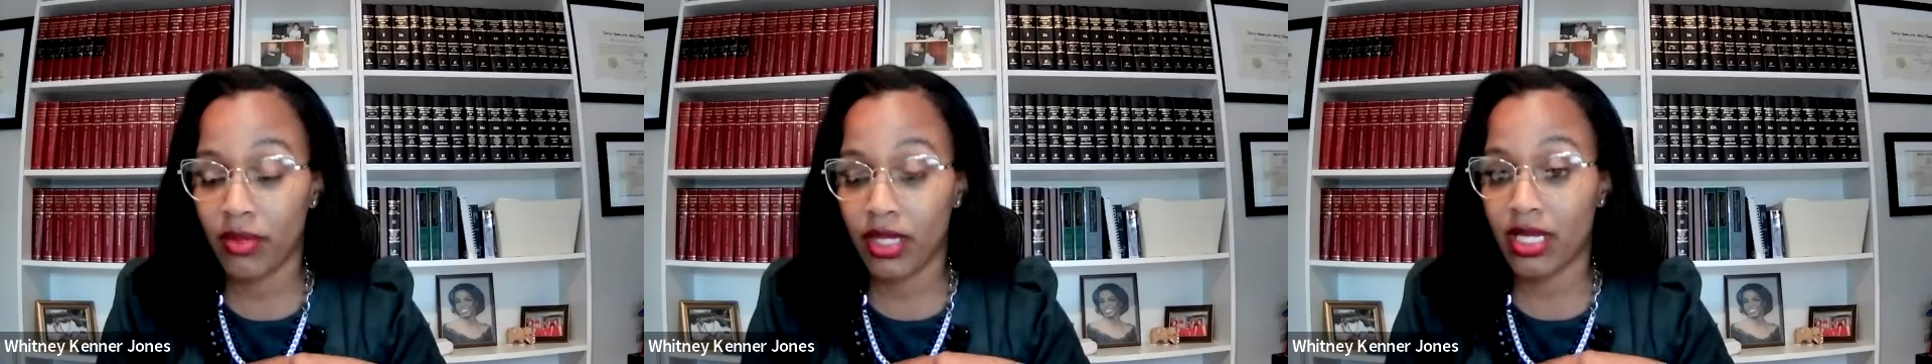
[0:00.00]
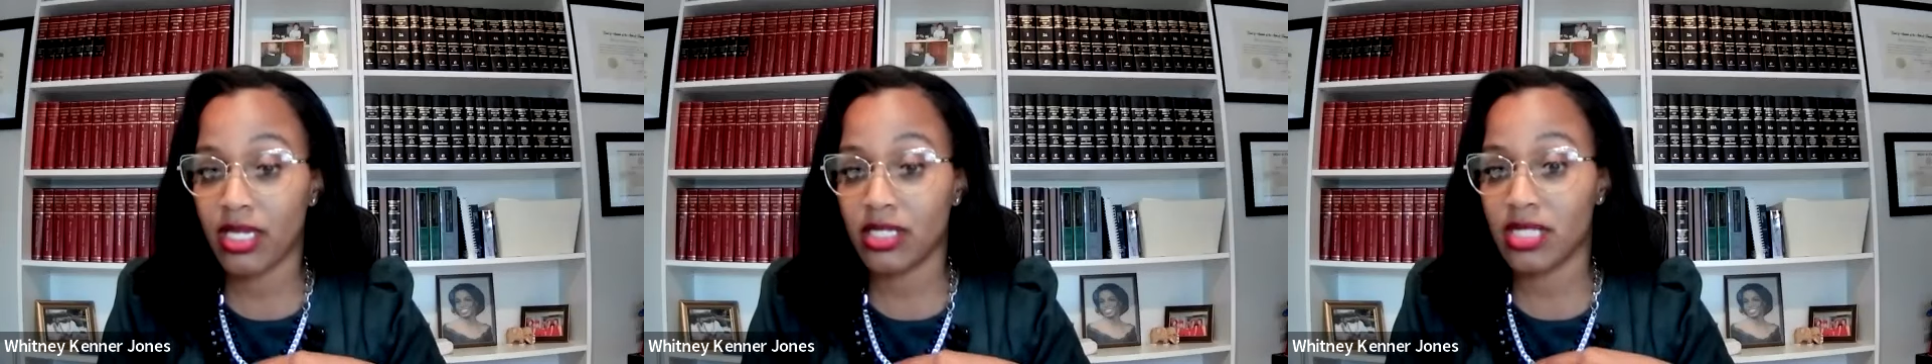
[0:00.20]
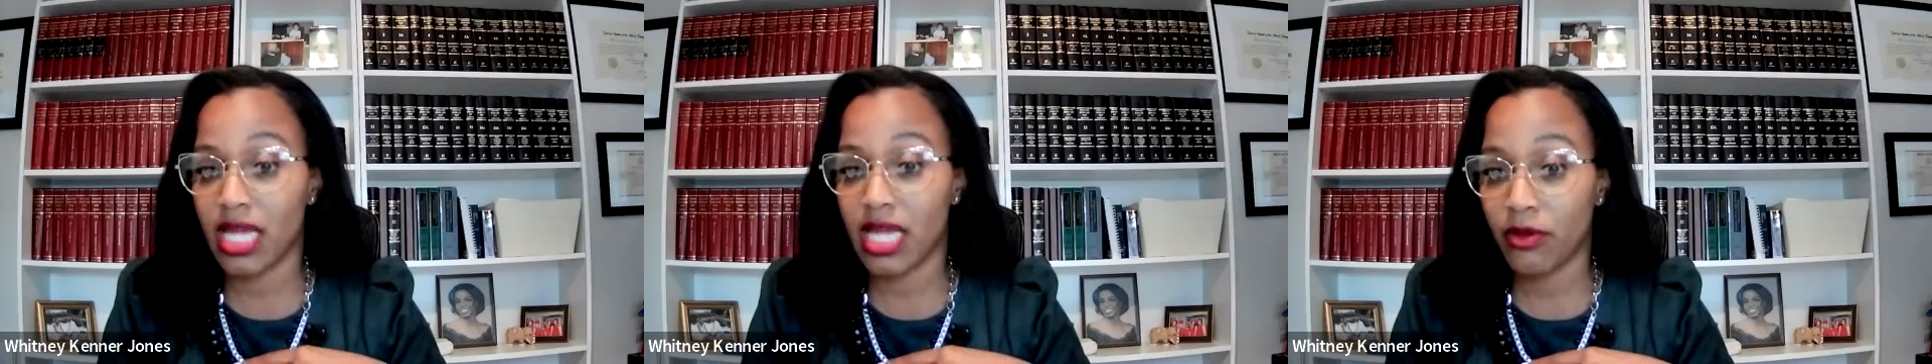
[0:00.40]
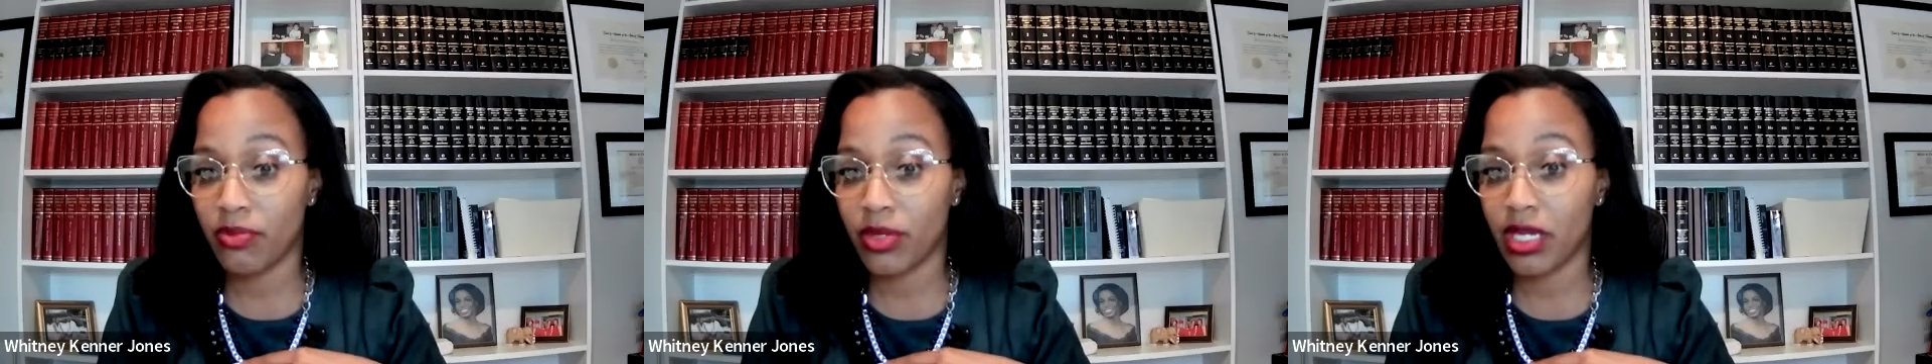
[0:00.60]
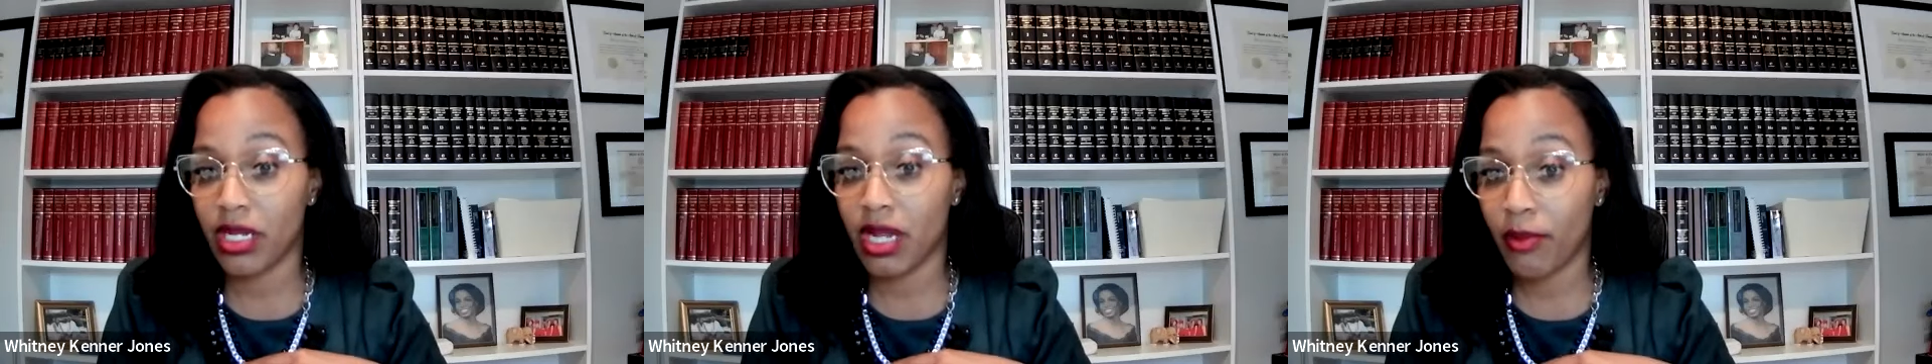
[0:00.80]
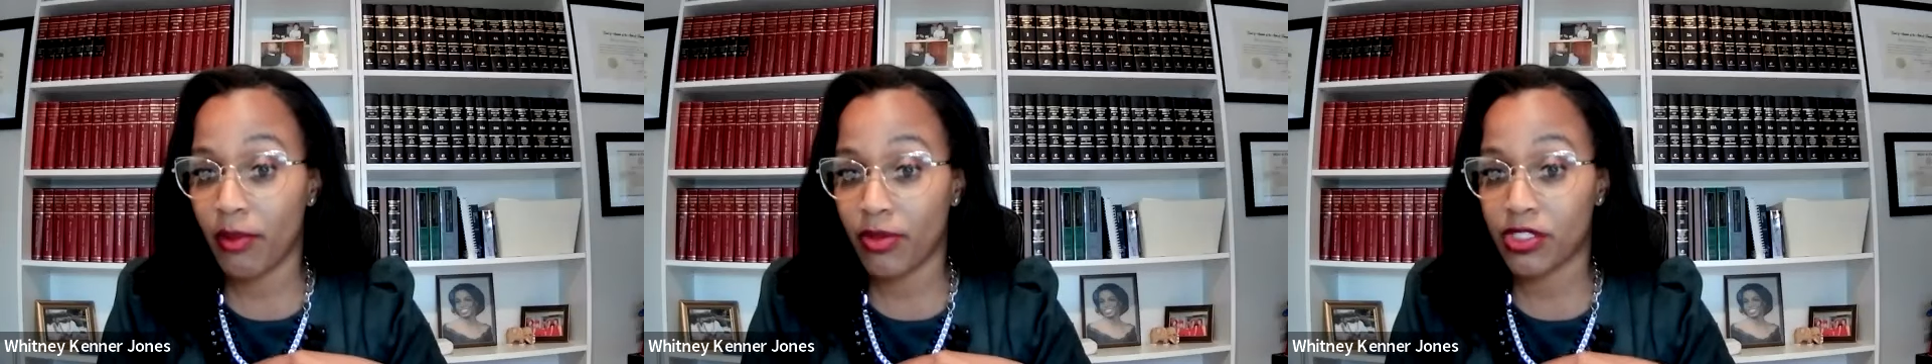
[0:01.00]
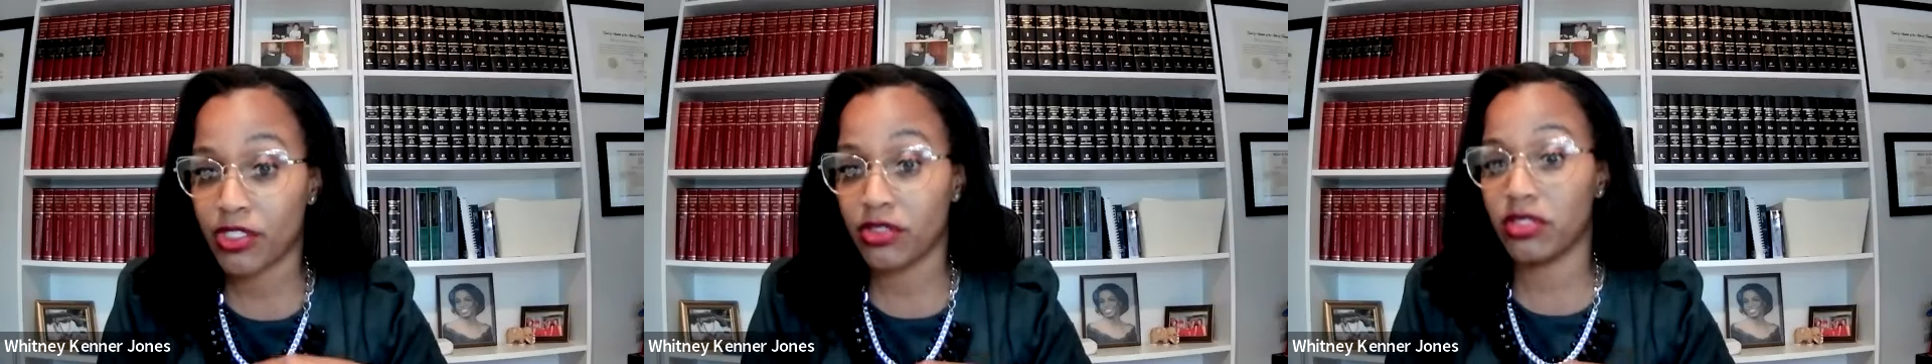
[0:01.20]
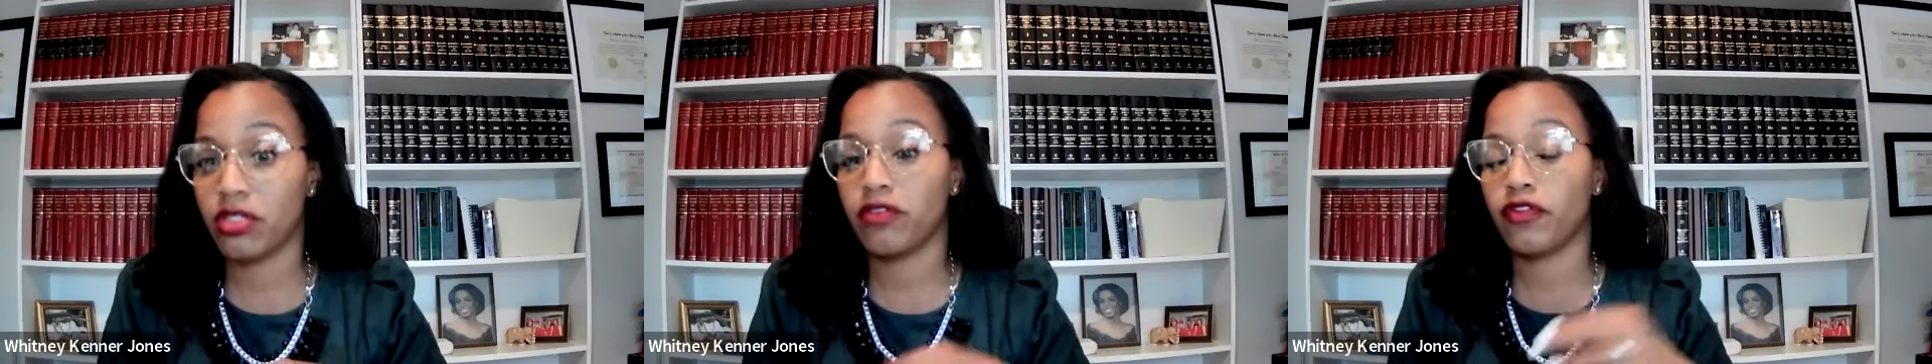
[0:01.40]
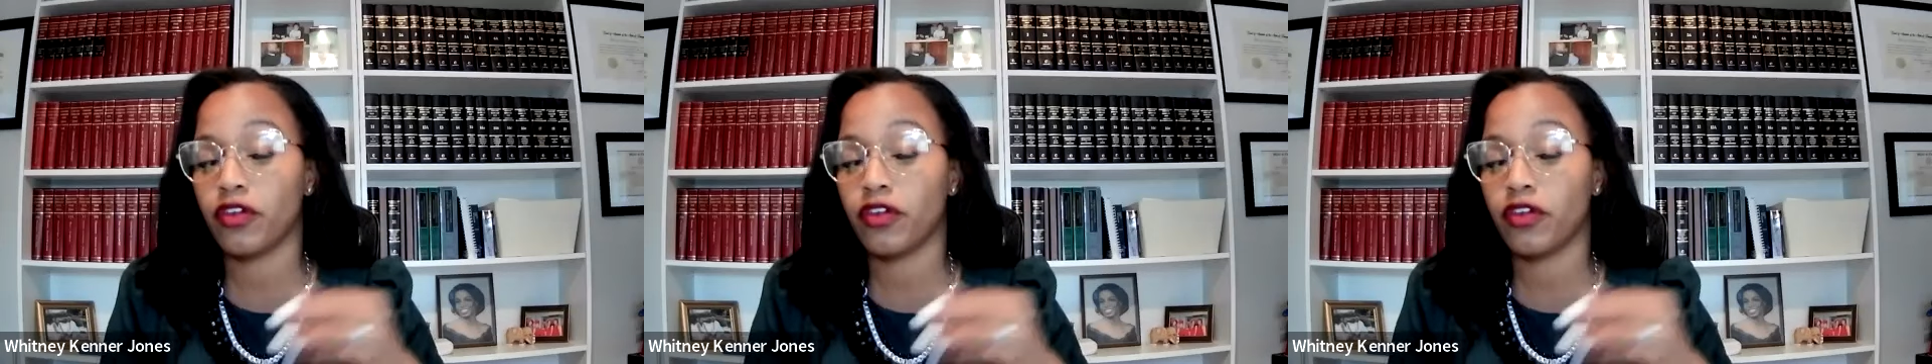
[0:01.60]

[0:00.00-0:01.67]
because that'll be an opportunity